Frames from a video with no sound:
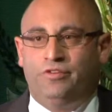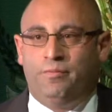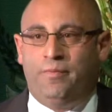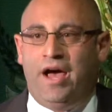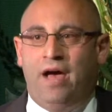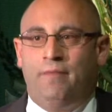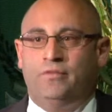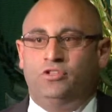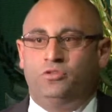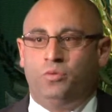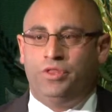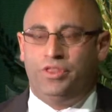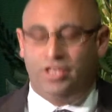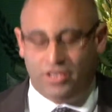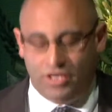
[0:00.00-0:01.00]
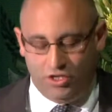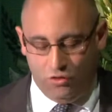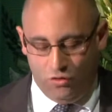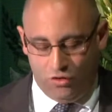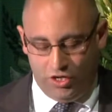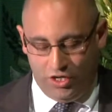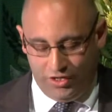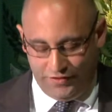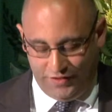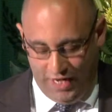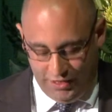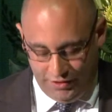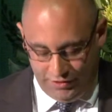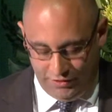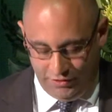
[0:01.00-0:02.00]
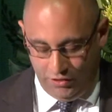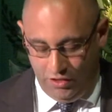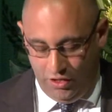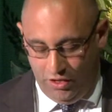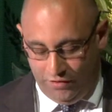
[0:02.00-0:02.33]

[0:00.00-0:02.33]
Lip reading: departments within the organisation,